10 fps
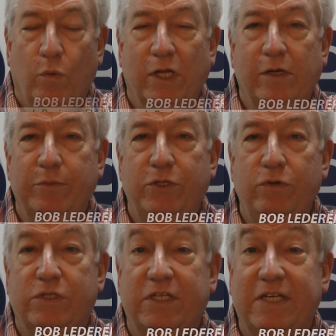Welcome
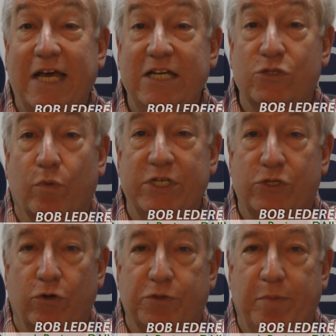to today's
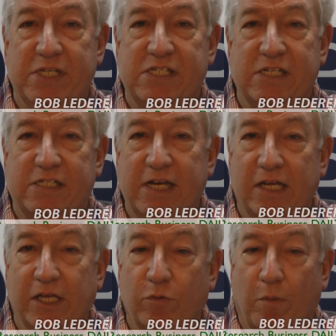Research Business
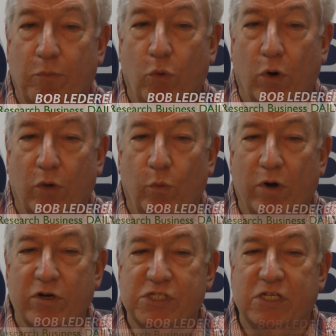Daily Report,
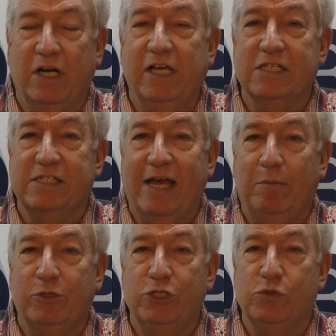where a study
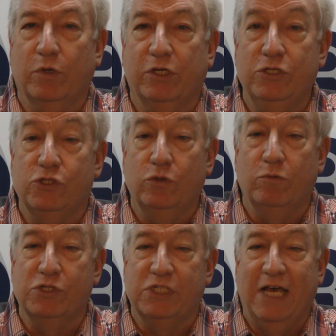establishes what
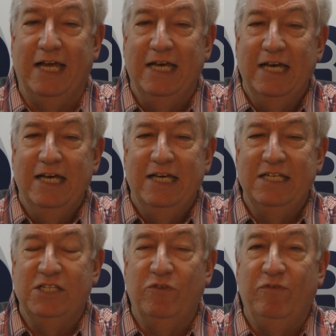consumers say
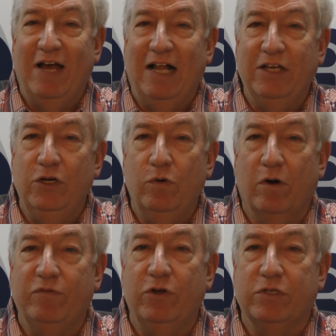is the value
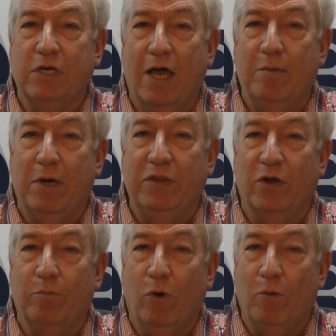of their time on
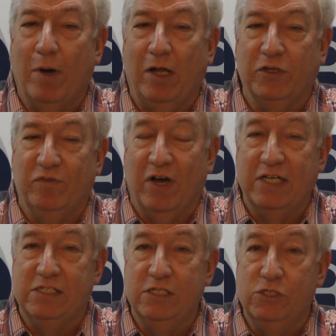their mobile
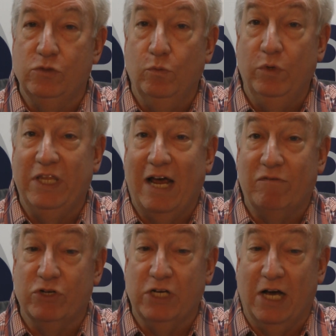devices with
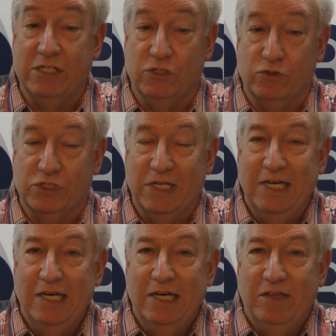advertisers.
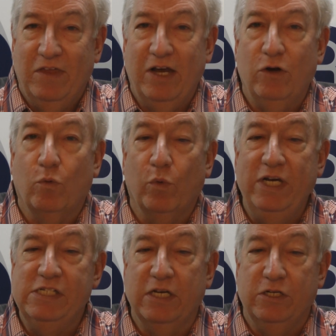Then,
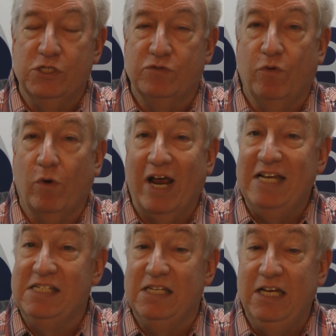reasons for a
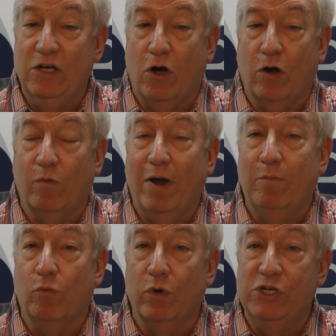
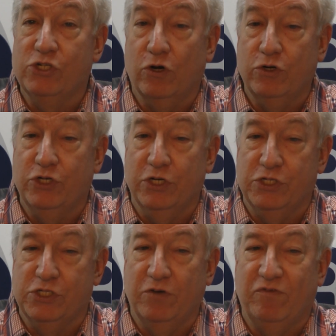CRM
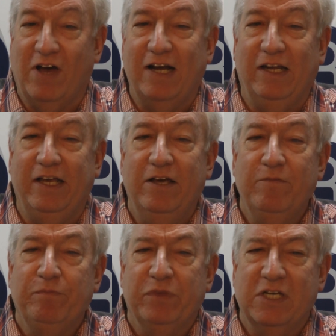resurgence. And finally,
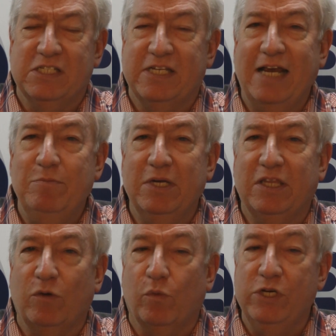a statement
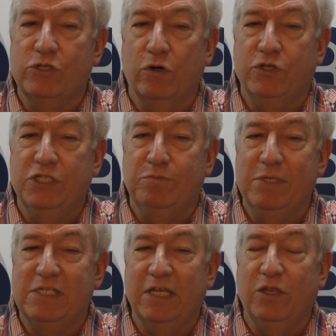that research is
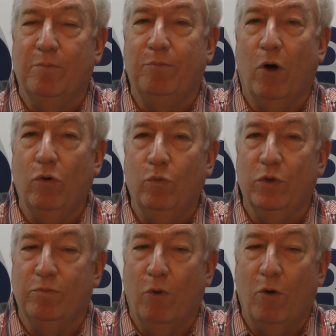missing the boat
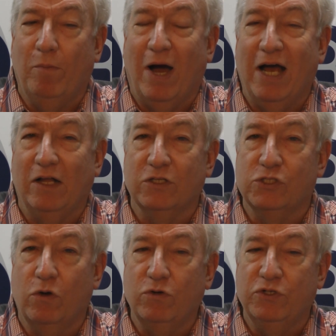with mobile,
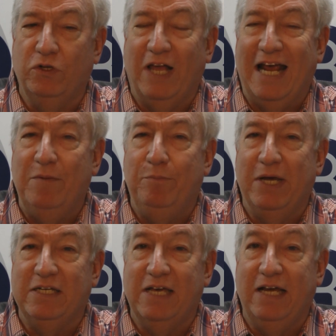social, and
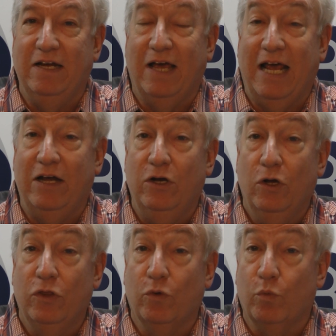big data, and
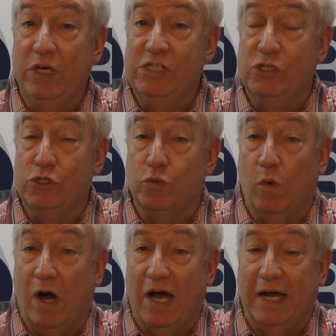the reasons
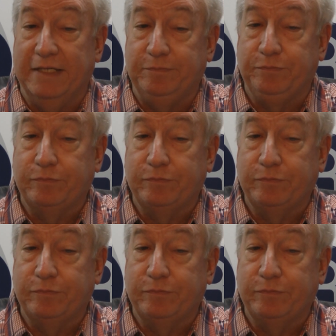why.